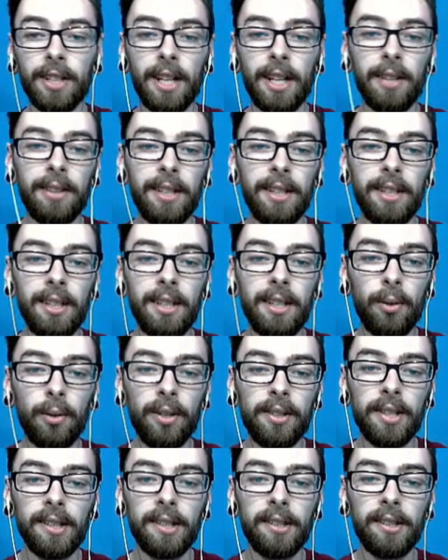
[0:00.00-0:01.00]
I think he
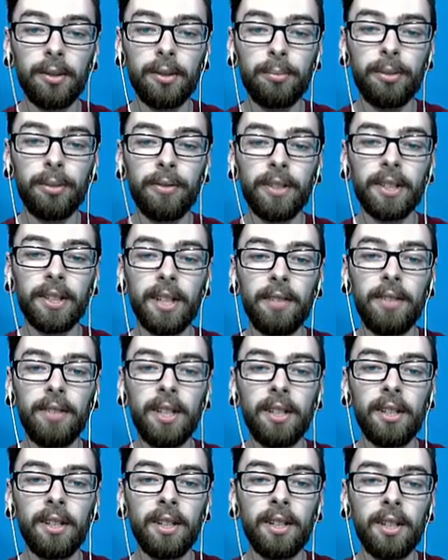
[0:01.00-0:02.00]
always sets it to perfect
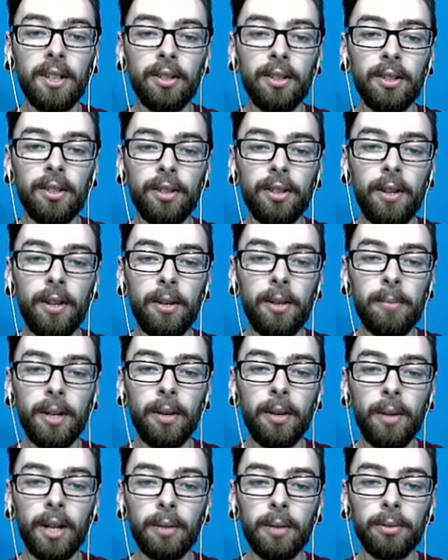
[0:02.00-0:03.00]
IV. So now our
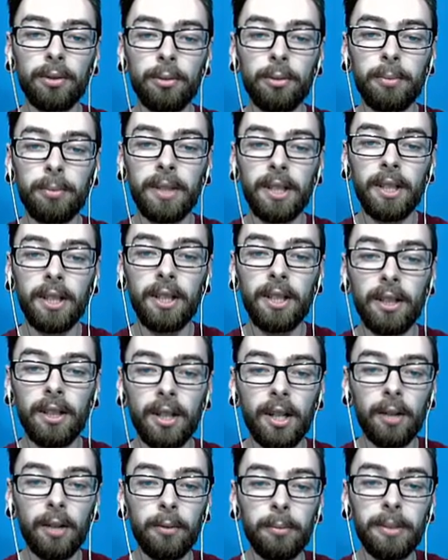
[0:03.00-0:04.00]
Marowak will do be
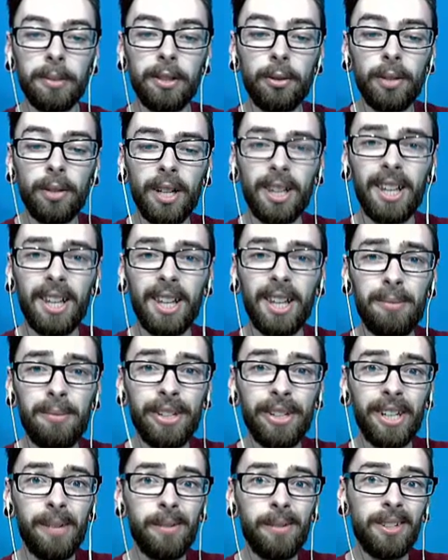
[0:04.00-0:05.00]
uh, will be doing a lot more
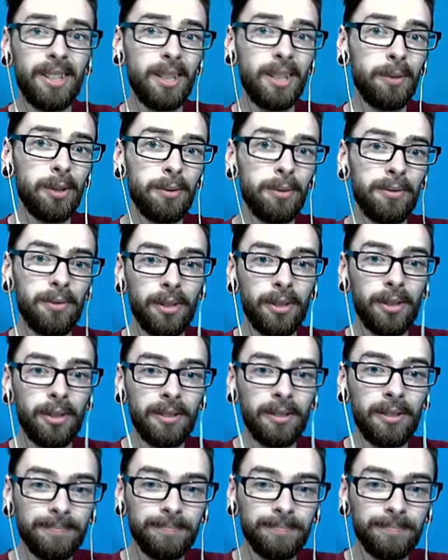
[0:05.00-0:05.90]
damage than he was before.